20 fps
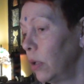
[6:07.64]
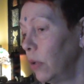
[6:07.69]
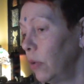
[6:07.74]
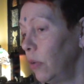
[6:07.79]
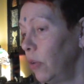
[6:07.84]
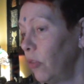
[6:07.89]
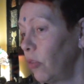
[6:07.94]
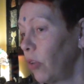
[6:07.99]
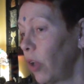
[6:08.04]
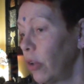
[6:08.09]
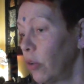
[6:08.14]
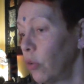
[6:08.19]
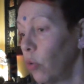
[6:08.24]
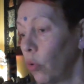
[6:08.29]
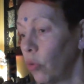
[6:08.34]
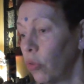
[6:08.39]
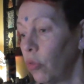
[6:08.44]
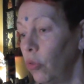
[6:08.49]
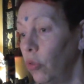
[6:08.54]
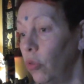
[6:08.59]
decide
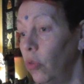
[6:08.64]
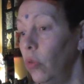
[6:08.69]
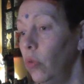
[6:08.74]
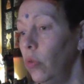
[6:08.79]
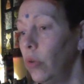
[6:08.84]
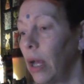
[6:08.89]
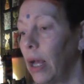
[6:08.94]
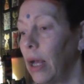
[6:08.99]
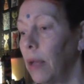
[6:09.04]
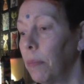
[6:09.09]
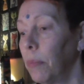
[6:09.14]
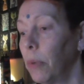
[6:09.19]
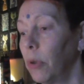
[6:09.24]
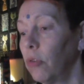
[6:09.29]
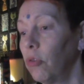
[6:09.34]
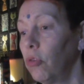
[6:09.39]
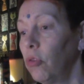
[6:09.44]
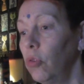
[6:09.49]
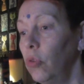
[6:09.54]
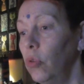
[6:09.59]
not to do that,
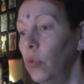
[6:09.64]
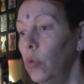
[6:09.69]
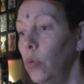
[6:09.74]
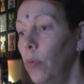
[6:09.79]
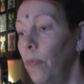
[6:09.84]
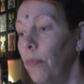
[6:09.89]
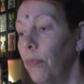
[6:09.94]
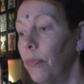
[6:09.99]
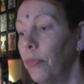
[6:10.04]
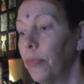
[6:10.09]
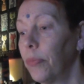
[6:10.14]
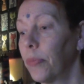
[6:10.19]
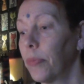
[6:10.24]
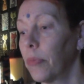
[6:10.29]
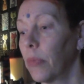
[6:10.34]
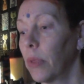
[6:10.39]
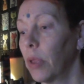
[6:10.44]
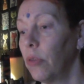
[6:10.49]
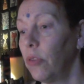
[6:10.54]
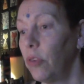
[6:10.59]
but to
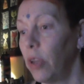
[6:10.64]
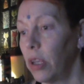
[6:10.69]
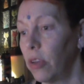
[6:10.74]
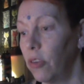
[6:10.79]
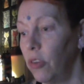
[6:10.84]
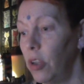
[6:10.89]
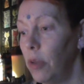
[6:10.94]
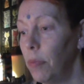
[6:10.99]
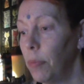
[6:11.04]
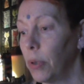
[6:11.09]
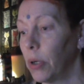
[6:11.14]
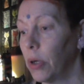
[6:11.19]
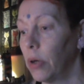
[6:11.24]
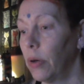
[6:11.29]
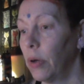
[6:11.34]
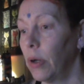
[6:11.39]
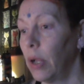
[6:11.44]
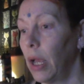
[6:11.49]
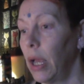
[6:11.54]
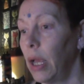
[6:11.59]
dig
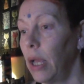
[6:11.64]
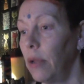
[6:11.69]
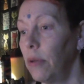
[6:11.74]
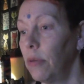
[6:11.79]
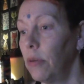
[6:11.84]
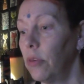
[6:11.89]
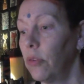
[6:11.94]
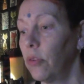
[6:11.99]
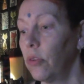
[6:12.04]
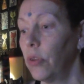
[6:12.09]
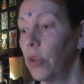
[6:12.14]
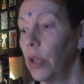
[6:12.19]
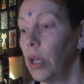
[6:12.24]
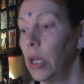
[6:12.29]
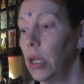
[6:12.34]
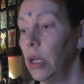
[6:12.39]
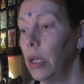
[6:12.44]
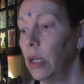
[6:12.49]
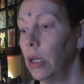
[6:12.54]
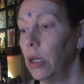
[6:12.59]
deeper and
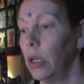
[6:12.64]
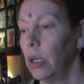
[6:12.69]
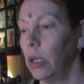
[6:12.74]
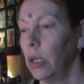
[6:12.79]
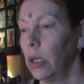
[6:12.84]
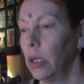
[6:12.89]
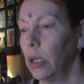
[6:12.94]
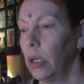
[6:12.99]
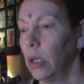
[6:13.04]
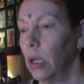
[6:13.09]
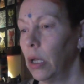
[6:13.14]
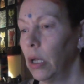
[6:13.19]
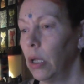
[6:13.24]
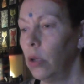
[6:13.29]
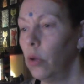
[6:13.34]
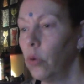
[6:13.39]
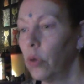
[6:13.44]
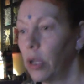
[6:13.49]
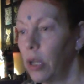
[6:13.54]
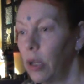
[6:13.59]

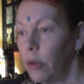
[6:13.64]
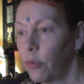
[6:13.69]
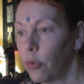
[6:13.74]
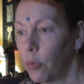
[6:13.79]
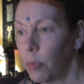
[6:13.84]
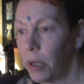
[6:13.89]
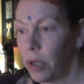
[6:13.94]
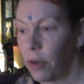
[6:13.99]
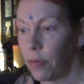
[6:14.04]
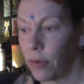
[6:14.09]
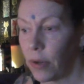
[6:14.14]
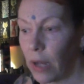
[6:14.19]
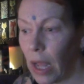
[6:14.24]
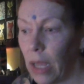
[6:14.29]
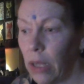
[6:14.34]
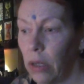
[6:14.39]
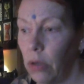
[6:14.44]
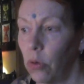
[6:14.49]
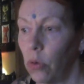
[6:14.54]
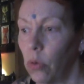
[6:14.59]
look at it from a different
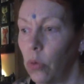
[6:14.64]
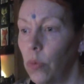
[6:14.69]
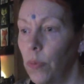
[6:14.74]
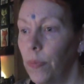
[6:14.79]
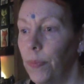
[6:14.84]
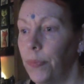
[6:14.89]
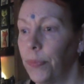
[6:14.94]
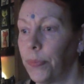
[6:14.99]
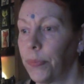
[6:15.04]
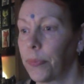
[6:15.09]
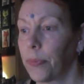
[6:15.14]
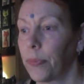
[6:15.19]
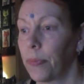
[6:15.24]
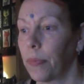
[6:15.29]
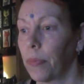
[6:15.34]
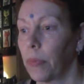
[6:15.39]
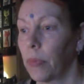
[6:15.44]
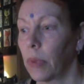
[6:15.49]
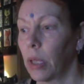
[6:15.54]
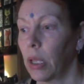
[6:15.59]
angle
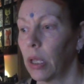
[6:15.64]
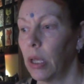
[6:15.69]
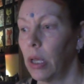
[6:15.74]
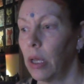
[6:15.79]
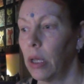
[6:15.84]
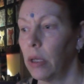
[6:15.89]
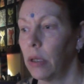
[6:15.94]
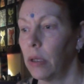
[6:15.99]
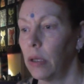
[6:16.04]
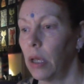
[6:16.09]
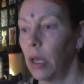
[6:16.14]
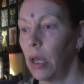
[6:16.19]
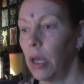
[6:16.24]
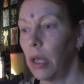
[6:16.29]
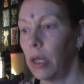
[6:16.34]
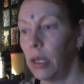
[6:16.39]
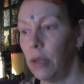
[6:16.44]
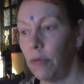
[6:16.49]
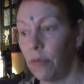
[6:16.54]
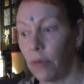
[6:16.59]

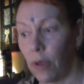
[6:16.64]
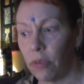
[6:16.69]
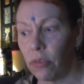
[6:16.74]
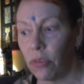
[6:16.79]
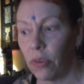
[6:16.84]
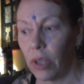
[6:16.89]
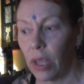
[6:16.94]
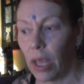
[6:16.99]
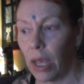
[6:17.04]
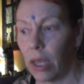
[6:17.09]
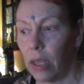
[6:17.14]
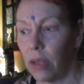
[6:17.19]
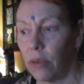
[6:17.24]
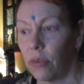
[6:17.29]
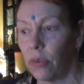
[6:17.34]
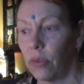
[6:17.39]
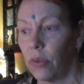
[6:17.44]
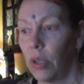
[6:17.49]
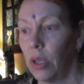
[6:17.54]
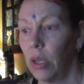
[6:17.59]
and
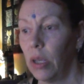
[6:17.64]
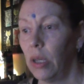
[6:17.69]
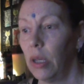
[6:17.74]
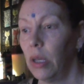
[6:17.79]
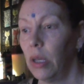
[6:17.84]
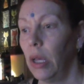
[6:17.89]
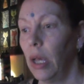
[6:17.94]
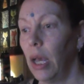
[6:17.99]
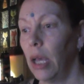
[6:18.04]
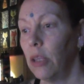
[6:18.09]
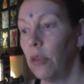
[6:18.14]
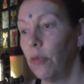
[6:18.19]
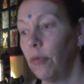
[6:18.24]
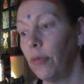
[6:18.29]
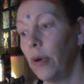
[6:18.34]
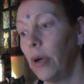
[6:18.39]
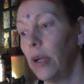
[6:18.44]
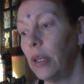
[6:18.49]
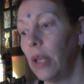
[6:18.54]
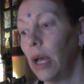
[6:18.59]
investigate. And you
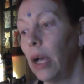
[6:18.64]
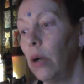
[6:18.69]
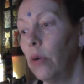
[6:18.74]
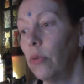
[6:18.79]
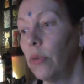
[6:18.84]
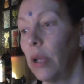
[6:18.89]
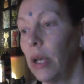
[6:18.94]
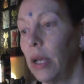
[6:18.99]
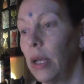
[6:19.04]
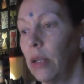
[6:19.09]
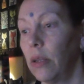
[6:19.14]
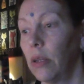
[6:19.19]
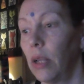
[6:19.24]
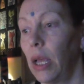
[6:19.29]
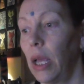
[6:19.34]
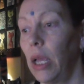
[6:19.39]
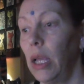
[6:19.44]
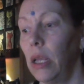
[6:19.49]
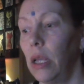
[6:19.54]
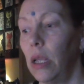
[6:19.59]
find out that,
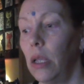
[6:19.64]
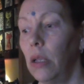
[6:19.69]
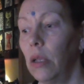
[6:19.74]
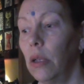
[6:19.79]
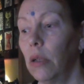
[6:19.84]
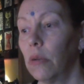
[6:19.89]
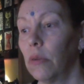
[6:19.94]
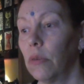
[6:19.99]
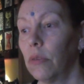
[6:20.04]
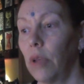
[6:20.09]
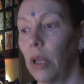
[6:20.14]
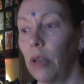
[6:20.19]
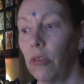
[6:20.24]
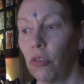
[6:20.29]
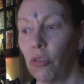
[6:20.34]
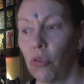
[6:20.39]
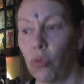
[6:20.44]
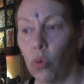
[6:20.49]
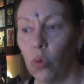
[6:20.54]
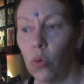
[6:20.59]
hey,
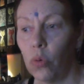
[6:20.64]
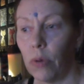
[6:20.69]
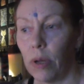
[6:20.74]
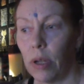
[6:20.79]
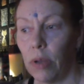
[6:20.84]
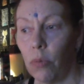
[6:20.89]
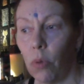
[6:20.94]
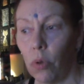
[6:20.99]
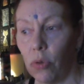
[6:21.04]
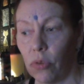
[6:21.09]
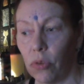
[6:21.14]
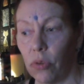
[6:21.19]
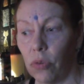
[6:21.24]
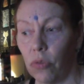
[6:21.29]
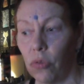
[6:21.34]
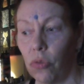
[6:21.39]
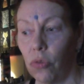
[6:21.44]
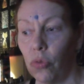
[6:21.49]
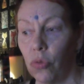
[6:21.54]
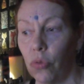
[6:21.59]
that story
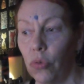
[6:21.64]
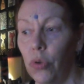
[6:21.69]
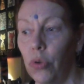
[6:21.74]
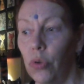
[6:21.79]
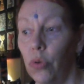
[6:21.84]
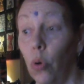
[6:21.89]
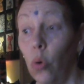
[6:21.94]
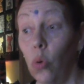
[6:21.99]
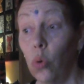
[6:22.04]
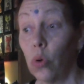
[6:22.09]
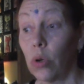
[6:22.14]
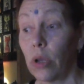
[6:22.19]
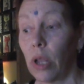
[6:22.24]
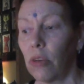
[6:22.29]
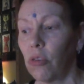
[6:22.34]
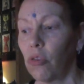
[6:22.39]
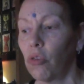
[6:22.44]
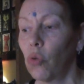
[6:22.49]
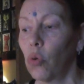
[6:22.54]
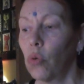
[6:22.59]
wasn't true, or
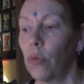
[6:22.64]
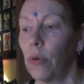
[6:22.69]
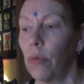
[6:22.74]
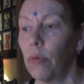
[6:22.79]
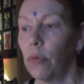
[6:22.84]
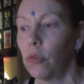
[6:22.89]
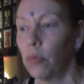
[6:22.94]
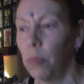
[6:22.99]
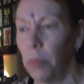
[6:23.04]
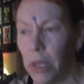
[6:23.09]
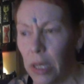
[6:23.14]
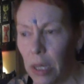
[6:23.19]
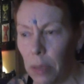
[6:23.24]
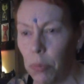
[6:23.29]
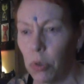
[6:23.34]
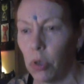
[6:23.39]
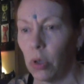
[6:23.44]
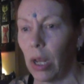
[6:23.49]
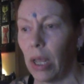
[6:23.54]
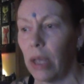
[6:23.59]
that story was
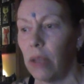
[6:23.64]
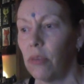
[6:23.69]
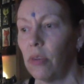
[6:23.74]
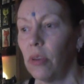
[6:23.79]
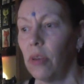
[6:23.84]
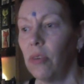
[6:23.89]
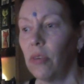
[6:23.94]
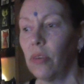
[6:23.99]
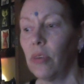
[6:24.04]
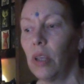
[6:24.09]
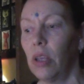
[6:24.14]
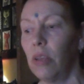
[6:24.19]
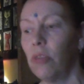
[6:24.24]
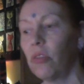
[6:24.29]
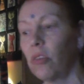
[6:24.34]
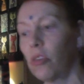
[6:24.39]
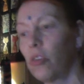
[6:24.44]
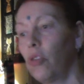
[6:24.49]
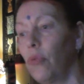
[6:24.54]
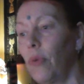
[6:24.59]
manipulated in
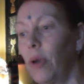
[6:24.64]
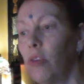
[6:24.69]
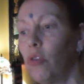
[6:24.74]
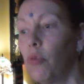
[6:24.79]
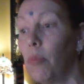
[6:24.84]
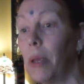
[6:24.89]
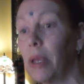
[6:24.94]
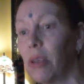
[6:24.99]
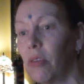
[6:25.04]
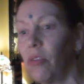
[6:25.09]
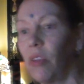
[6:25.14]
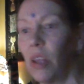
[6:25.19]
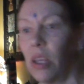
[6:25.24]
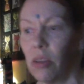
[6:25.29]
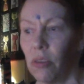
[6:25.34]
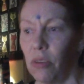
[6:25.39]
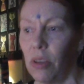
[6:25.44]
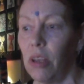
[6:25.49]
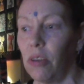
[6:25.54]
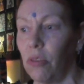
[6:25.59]
such a way to make us
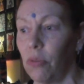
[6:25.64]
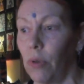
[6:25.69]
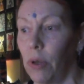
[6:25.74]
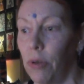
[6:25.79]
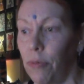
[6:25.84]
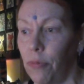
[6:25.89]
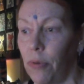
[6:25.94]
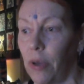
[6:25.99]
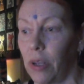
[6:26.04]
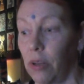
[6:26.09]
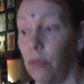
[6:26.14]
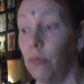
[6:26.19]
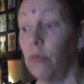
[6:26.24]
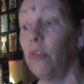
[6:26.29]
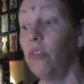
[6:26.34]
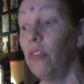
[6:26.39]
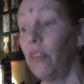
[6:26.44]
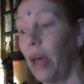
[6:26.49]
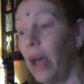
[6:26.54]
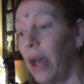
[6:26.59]
think this, when in fact it
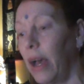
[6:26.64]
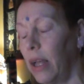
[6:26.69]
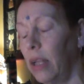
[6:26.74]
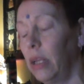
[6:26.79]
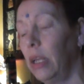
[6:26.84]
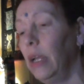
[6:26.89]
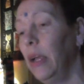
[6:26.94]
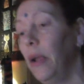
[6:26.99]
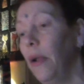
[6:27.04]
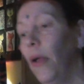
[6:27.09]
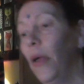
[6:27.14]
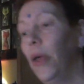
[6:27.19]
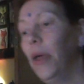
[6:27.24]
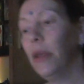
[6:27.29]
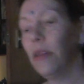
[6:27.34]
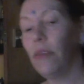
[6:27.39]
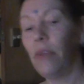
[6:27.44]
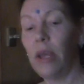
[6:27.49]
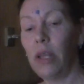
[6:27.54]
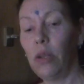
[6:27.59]
was that,
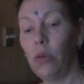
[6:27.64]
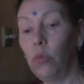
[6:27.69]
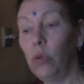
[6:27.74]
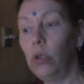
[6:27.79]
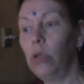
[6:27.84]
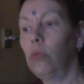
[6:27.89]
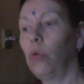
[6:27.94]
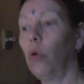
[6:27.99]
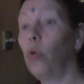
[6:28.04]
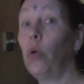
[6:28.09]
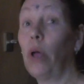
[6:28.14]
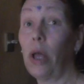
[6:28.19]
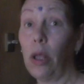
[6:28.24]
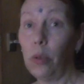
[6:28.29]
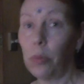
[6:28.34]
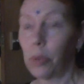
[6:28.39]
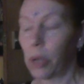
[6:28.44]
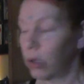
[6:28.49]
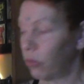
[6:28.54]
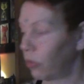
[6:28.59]
then whoa, all
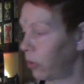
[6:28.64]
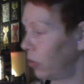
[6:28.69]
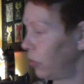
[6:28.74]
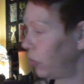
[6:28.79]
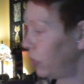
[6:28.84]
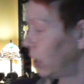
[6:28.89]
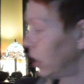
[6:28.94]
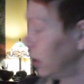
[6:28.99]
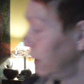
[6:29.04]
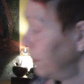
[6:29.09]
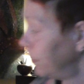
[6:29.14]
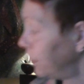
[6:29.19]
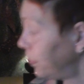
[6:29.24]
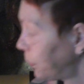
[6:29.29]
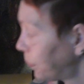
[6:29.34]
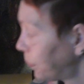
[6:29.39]
hell breaks loose, yeah.